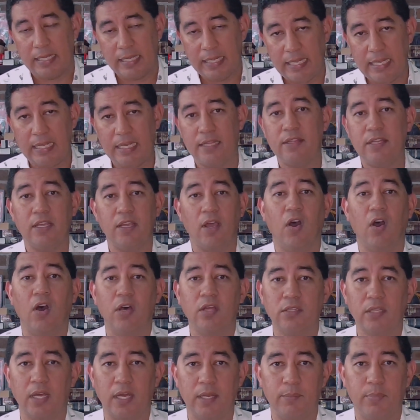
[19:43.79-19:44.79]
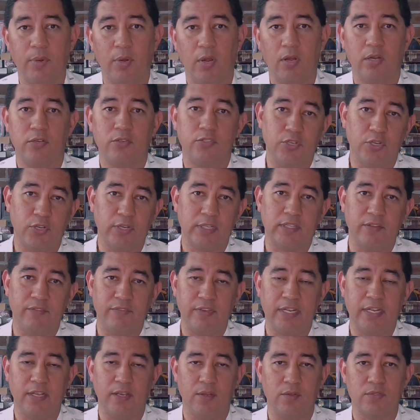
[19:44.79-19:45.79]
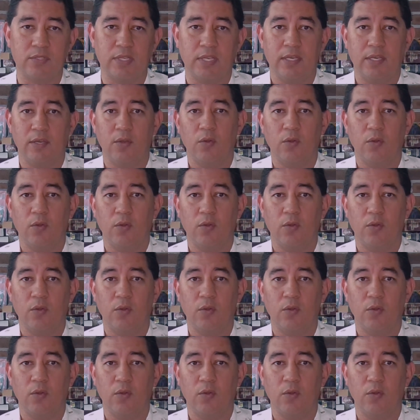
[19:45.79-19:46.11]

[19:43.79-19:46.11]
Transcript: in the online part during the videos,